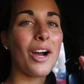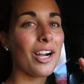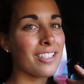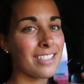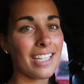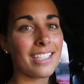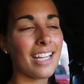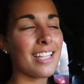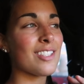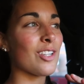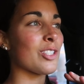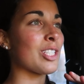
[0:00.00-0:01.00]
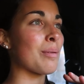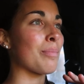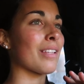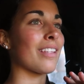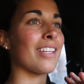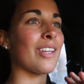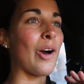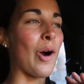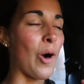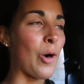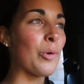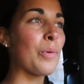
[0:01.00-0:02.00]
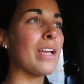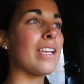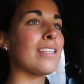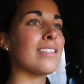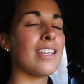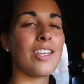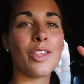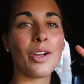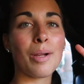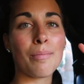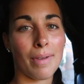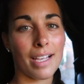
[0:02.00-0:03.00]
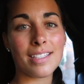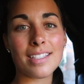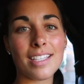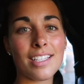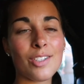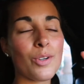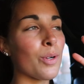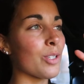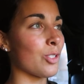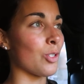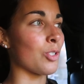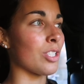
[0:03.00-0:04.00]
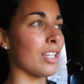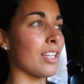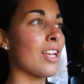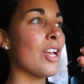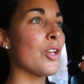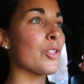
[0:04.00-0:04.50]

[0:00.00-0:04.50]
Our date nights are typically always either Mexican or sushi.